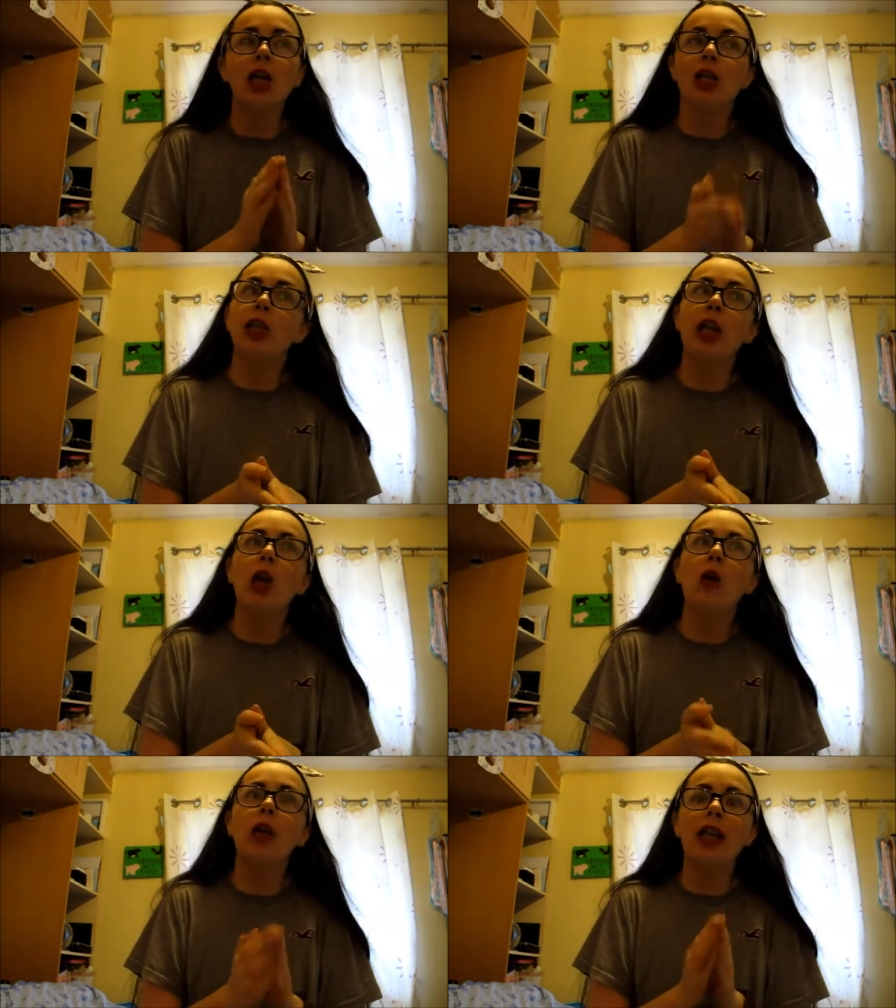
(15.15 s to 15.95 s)

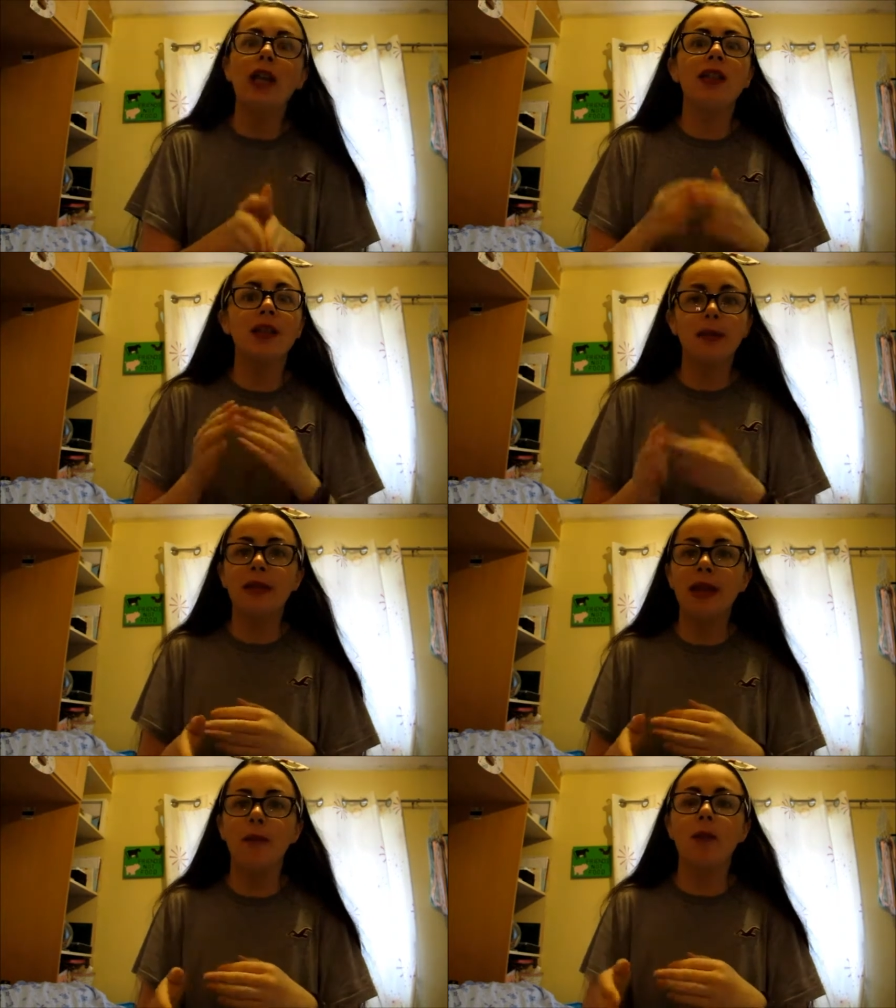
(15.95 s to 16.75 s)
So in
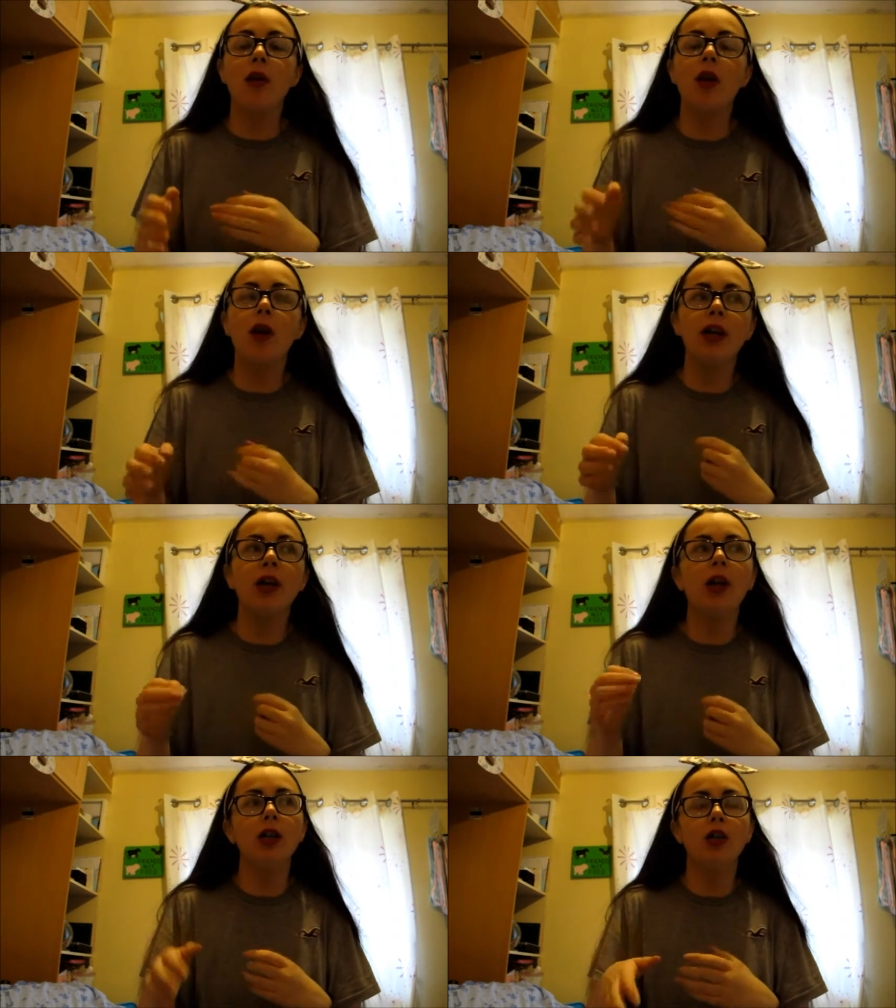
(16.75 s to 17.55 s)
September I
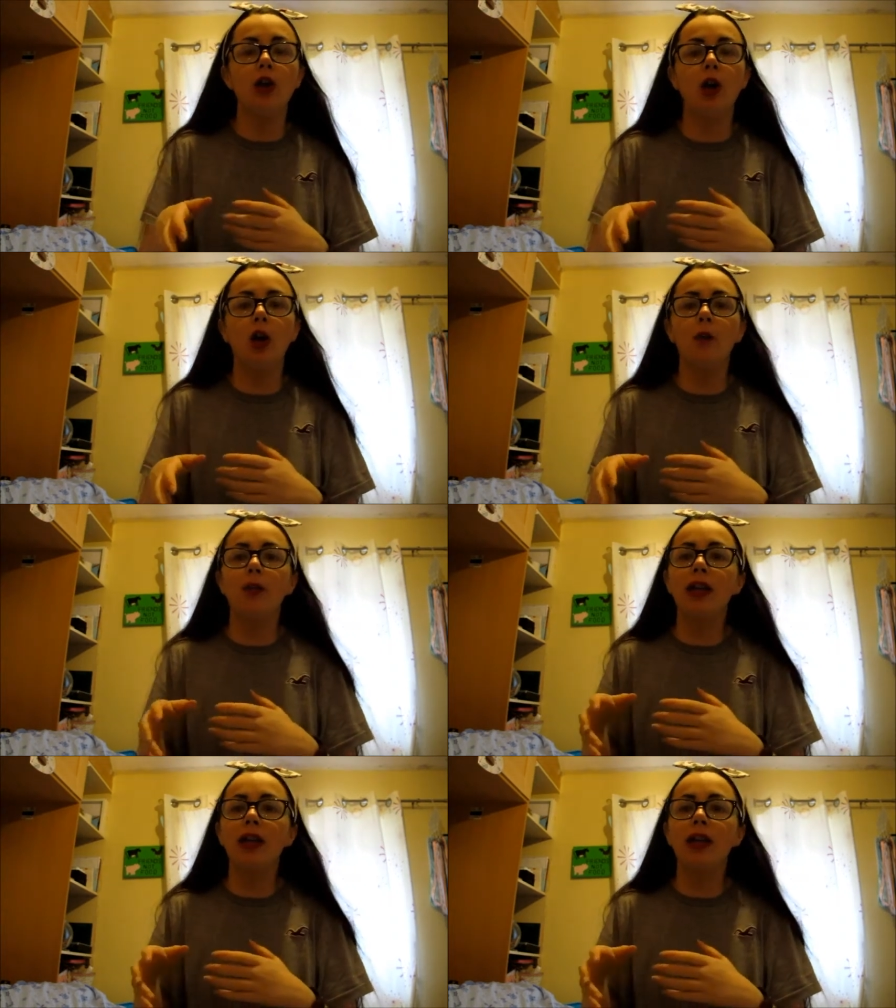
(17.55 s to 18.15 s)
got a job